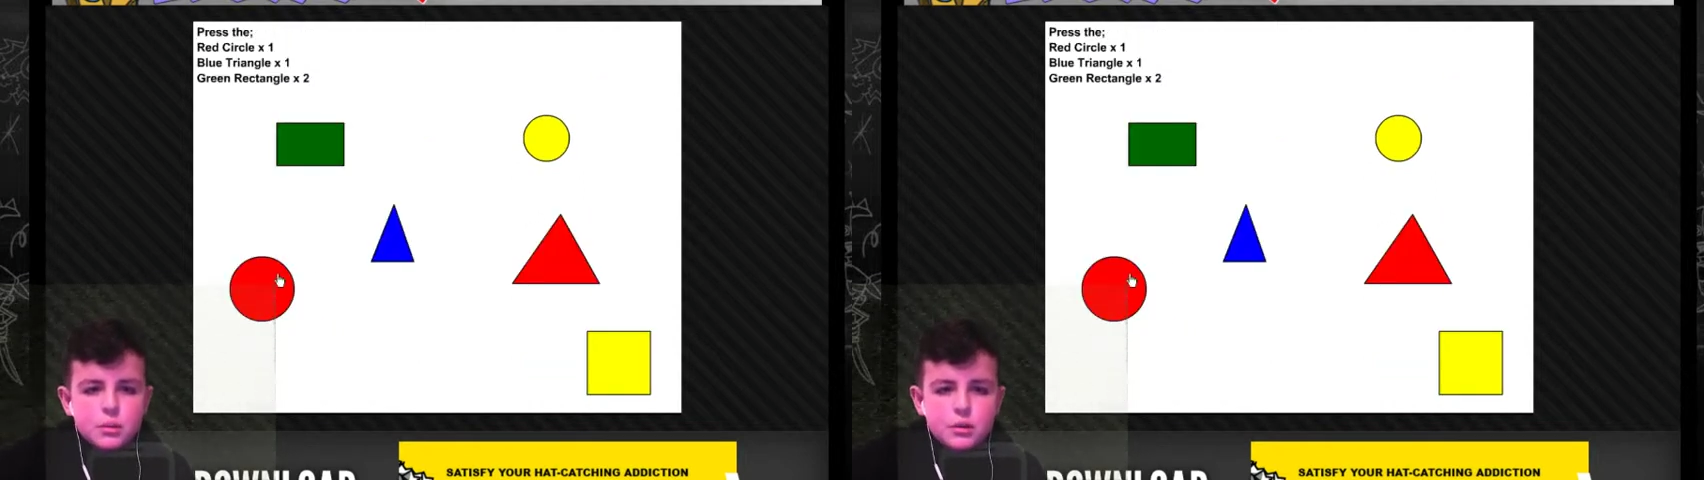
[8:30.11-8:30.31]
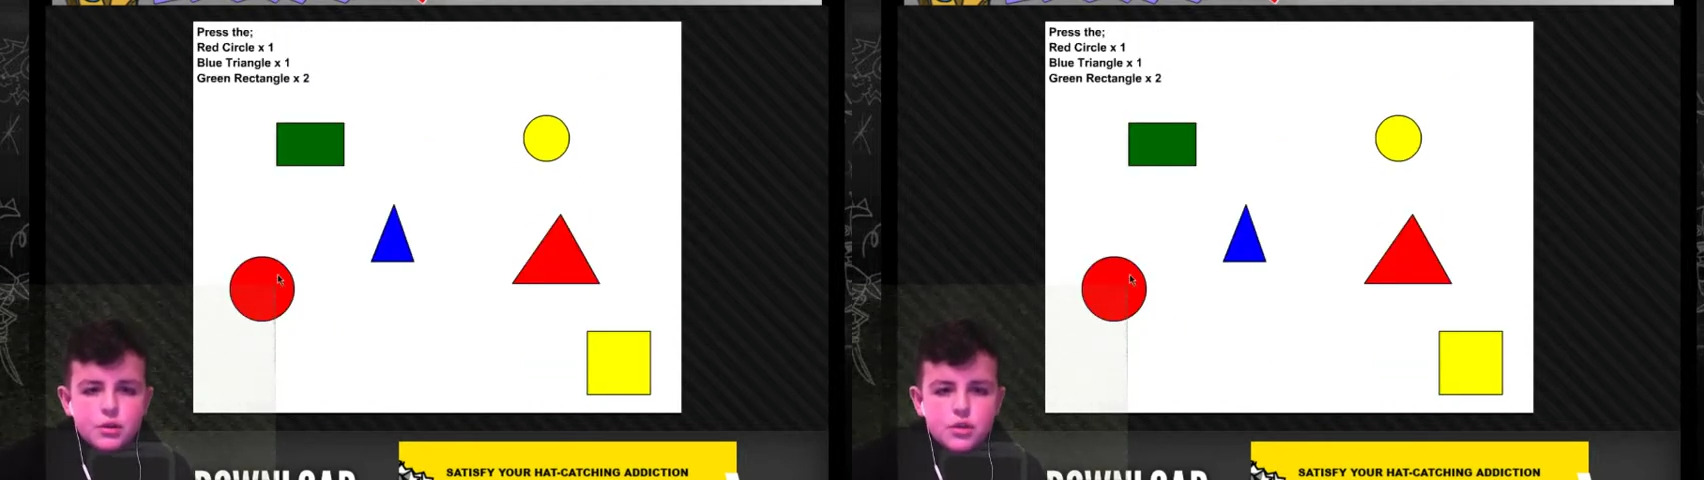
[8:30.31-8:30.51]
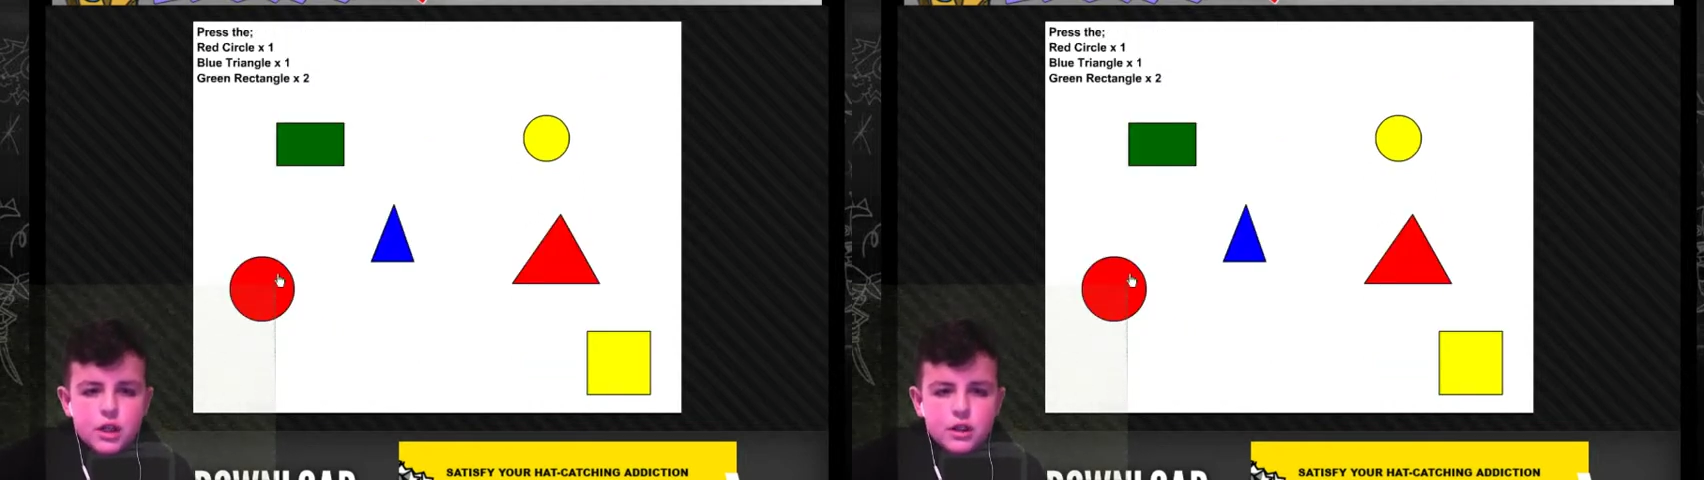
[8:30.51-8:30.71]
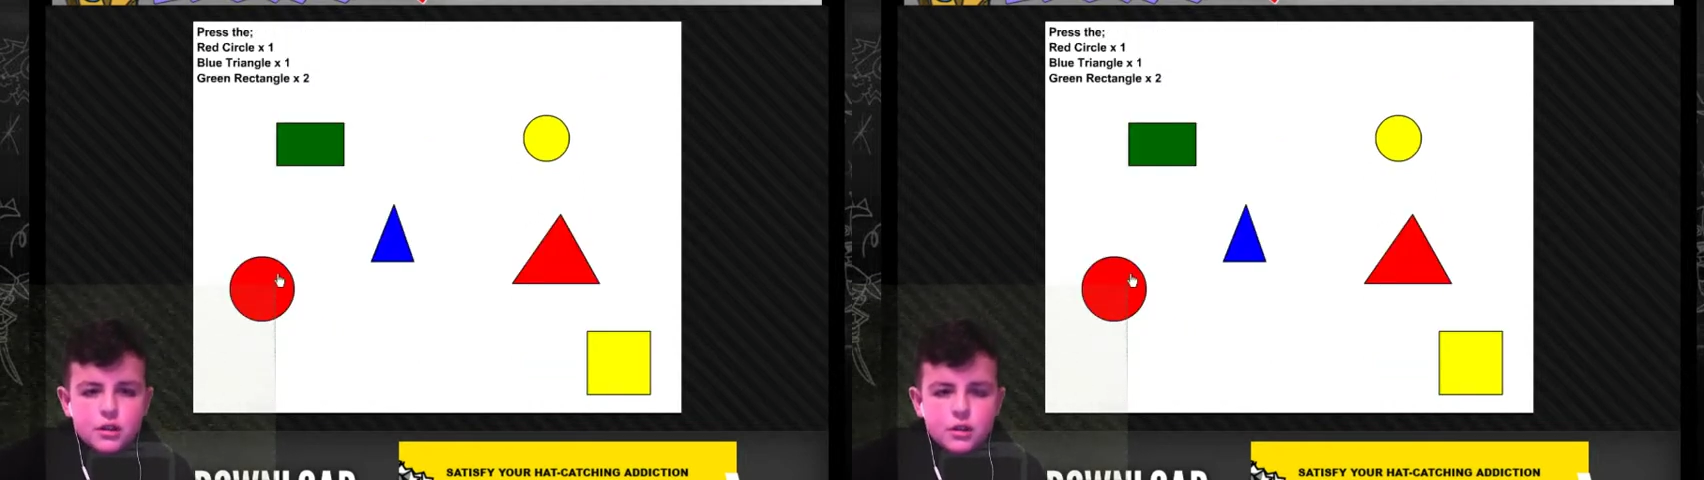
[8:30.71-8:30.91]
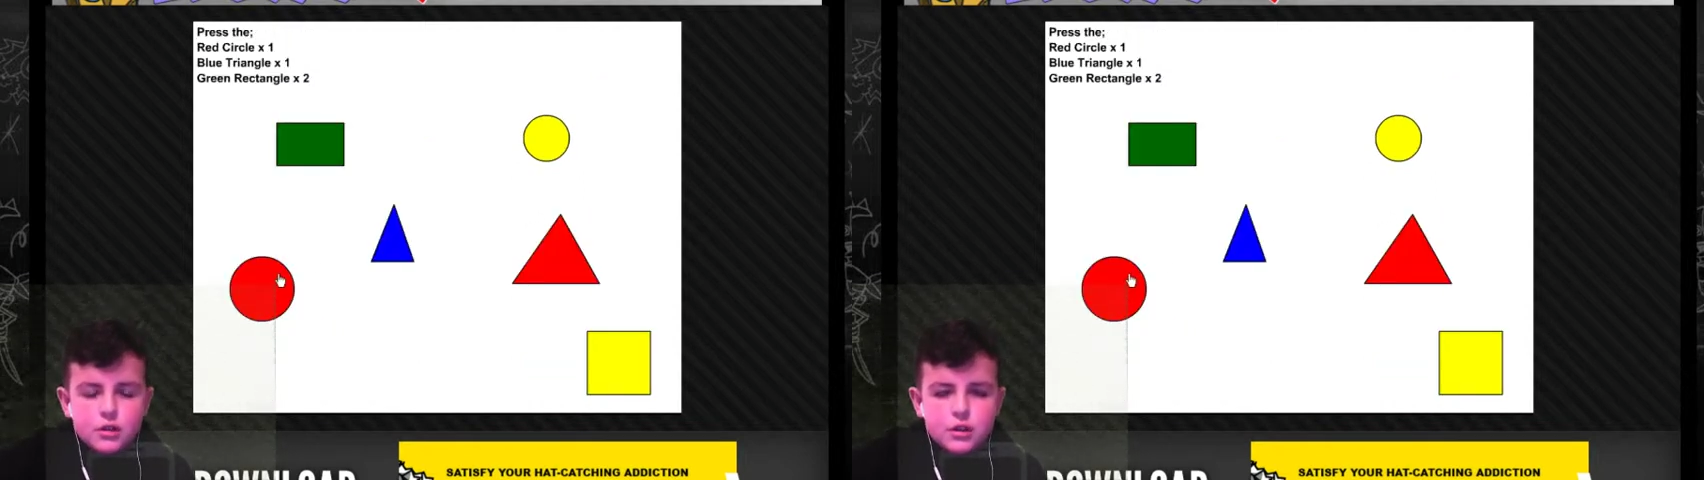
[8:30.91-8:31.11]
blue
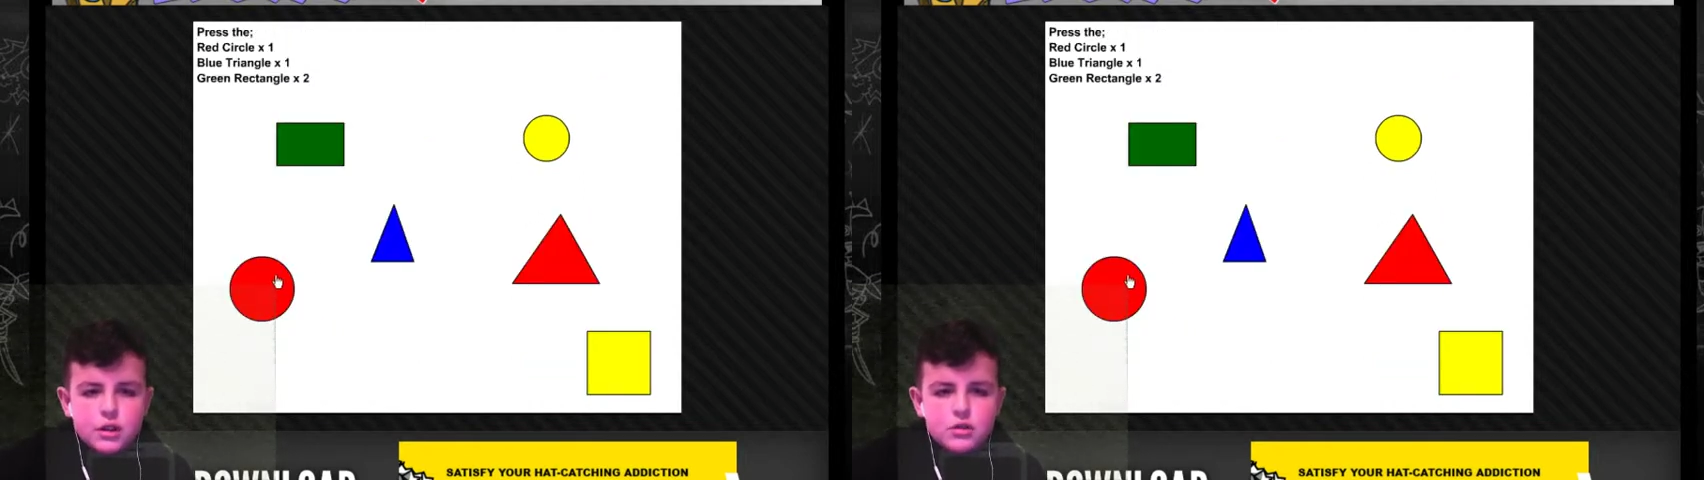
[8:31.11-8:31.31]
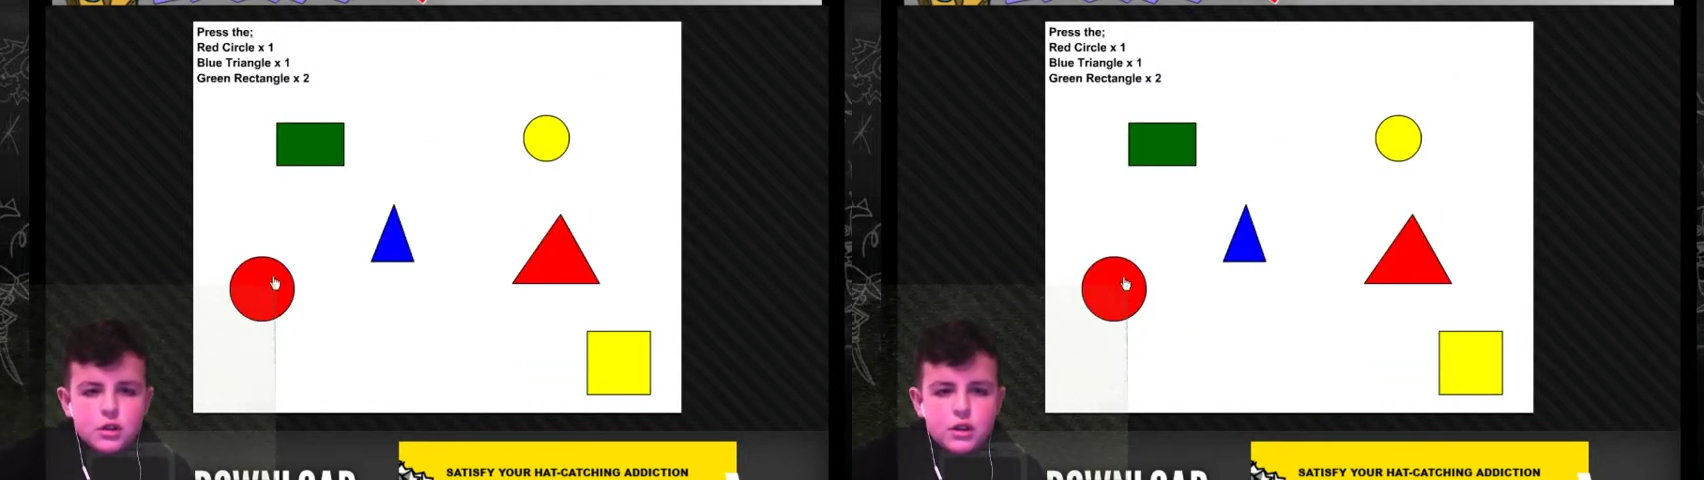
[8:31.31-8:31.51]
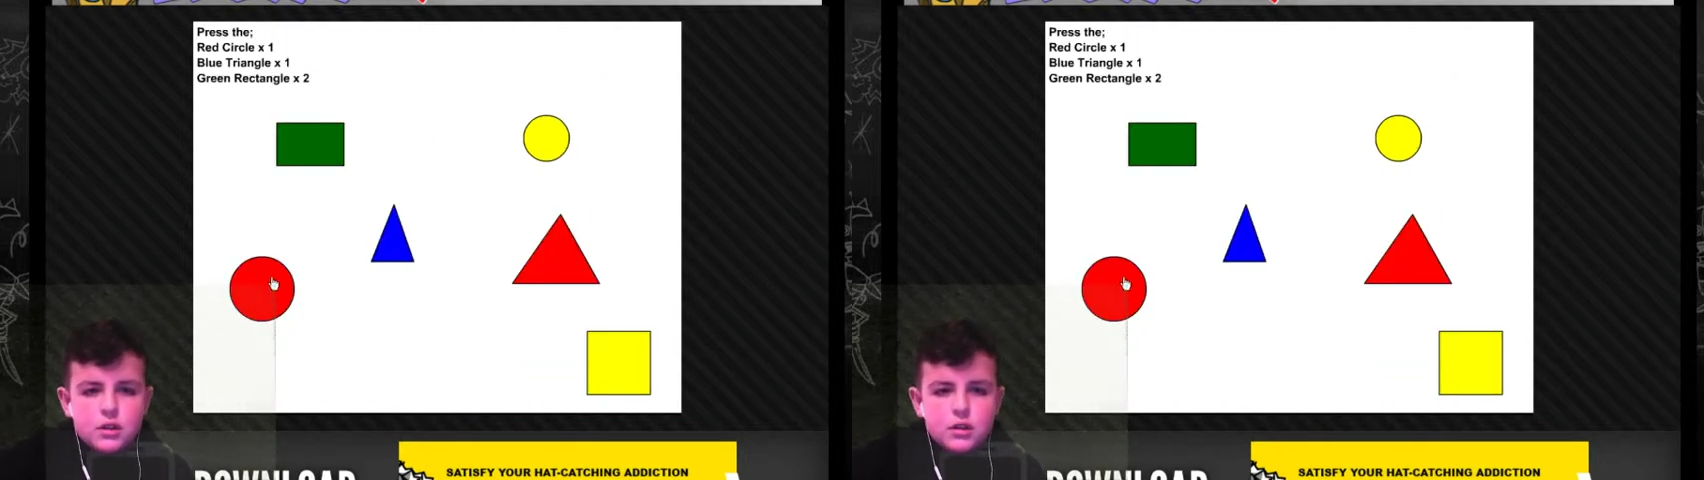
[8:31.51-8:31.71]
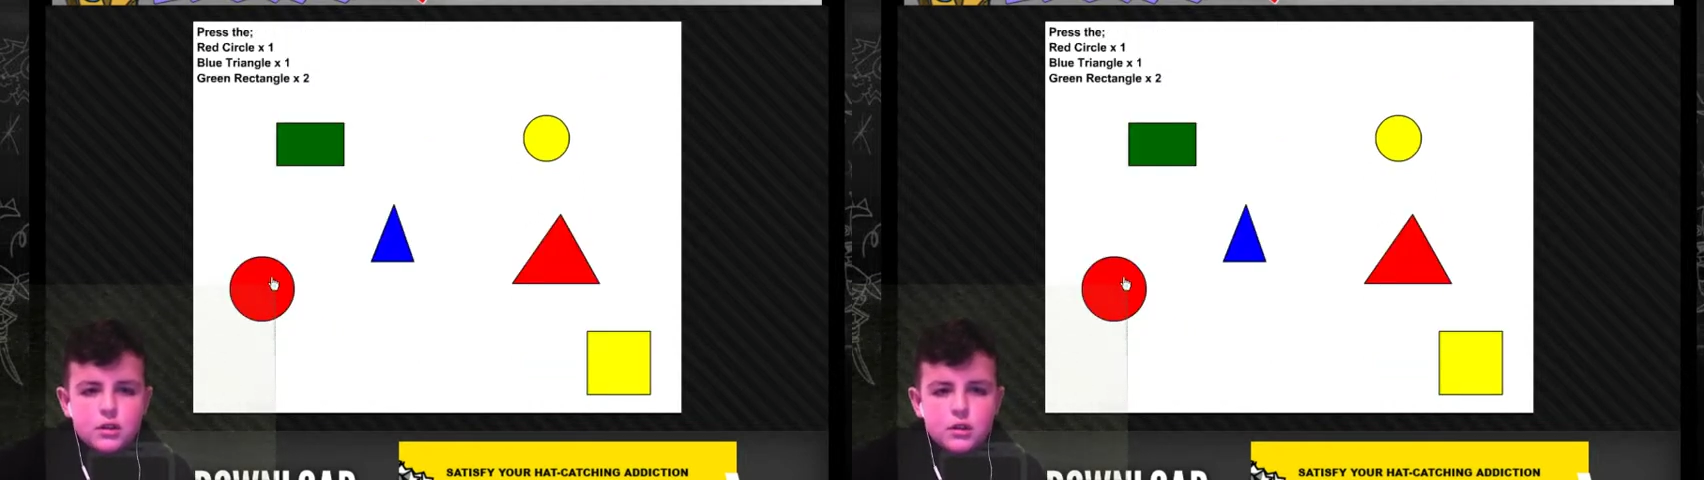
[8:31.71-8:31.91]
triangle, green triangle.